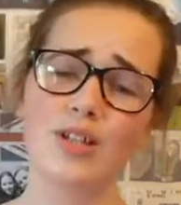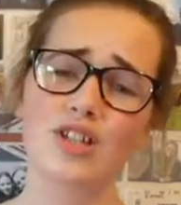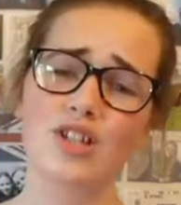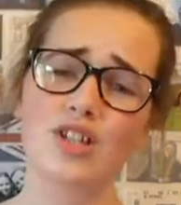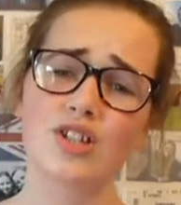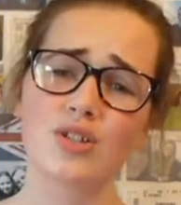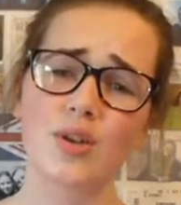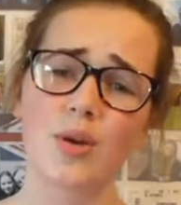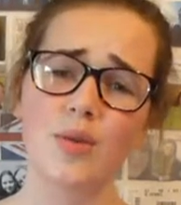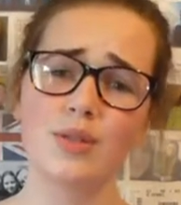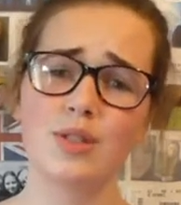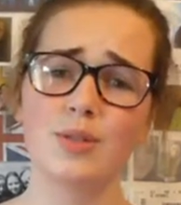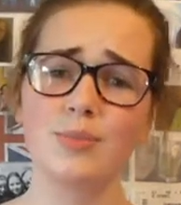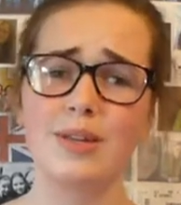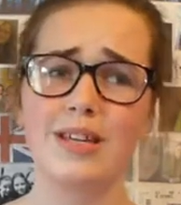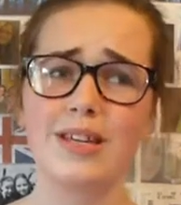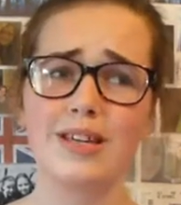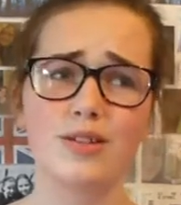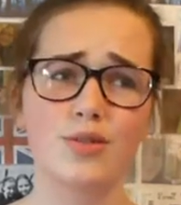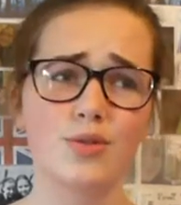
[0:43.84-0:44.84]
is just going to
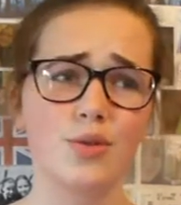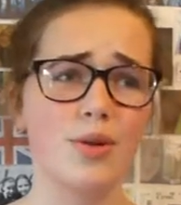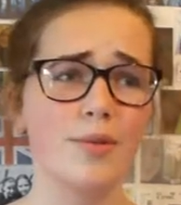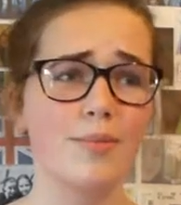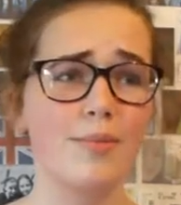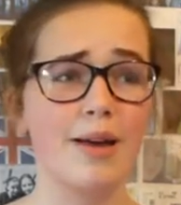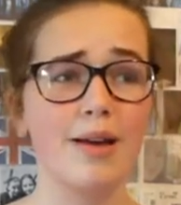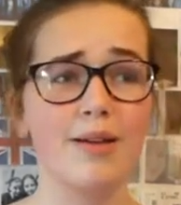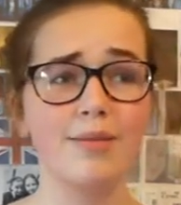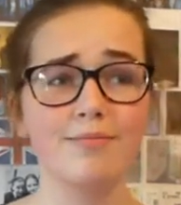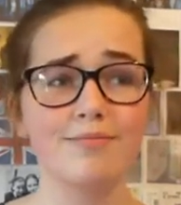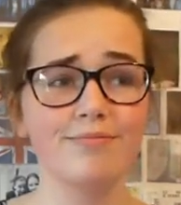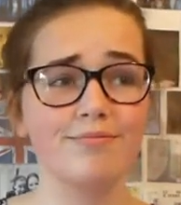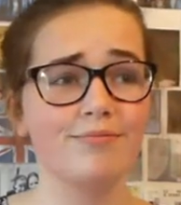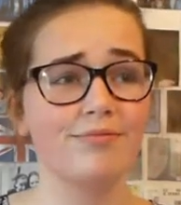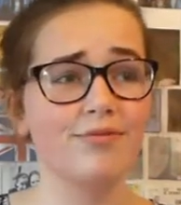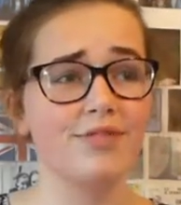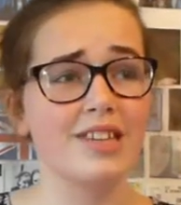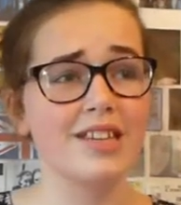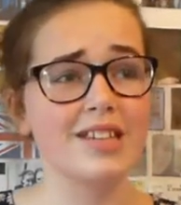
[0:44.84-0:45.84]
be talking about
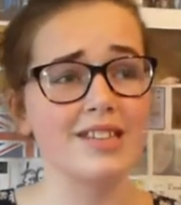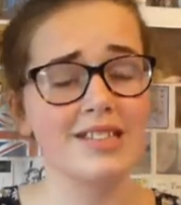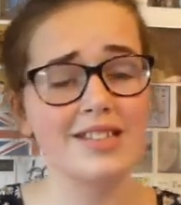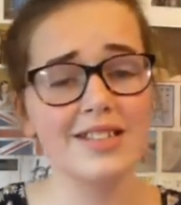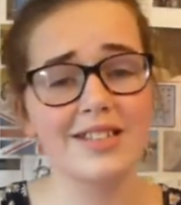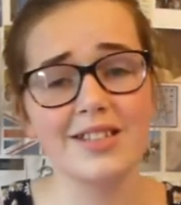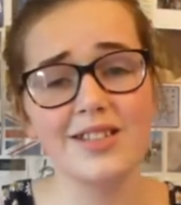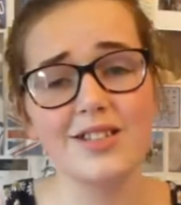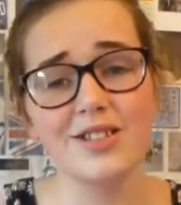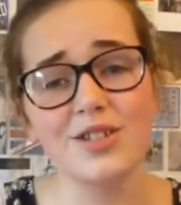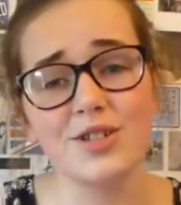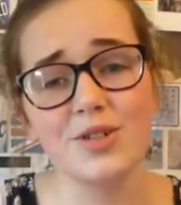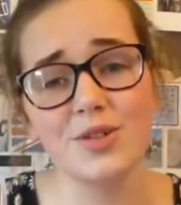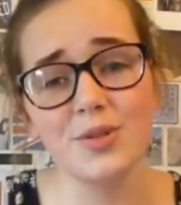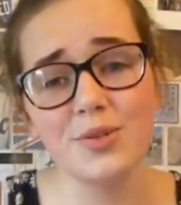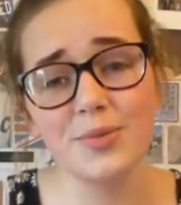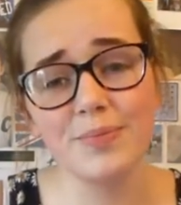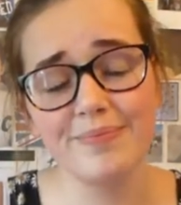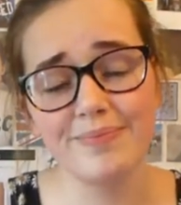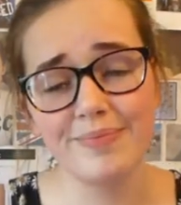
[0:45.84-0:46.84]
things that you
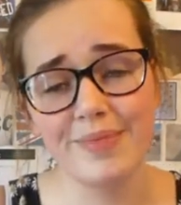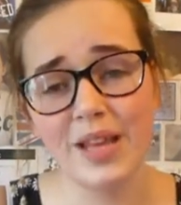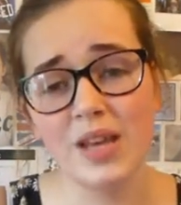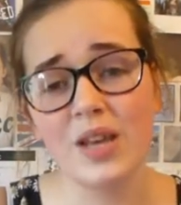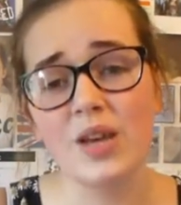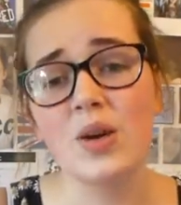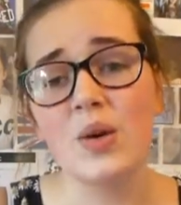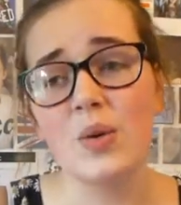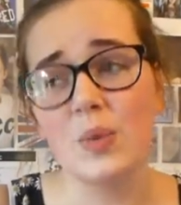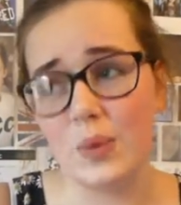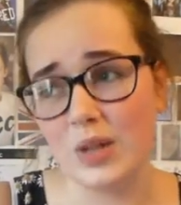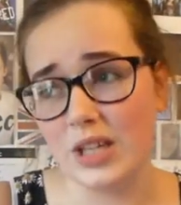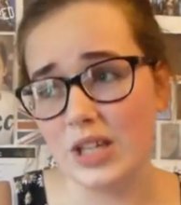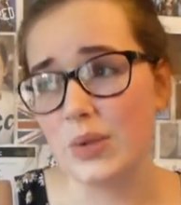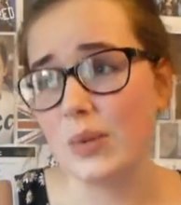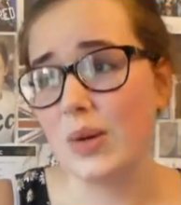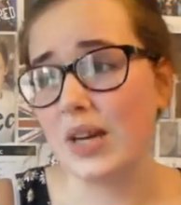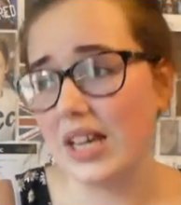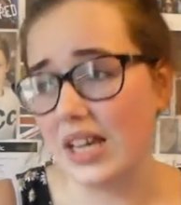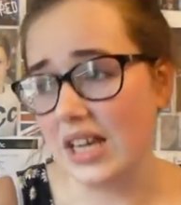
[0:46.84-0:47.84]
do when
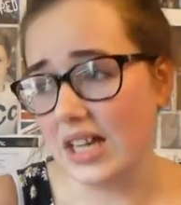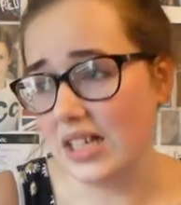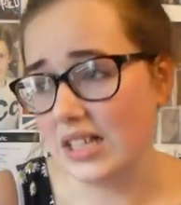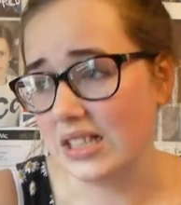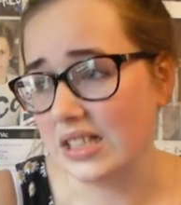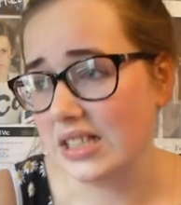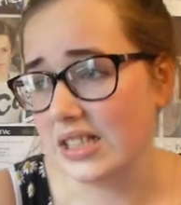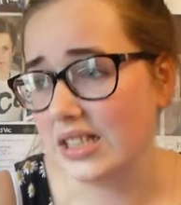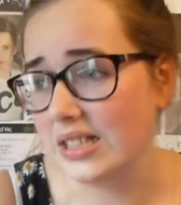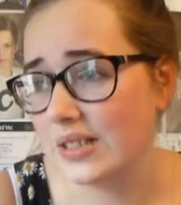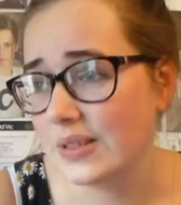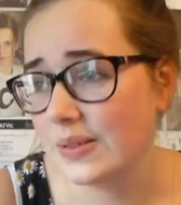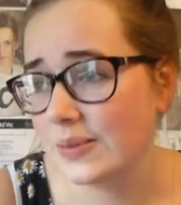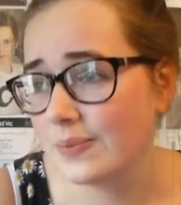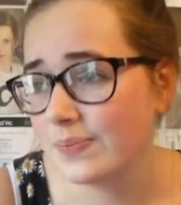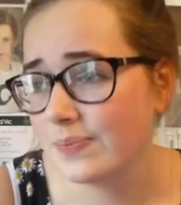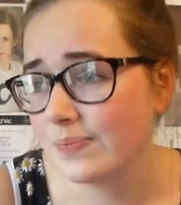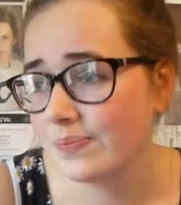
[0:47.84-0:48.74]
you wear glasses.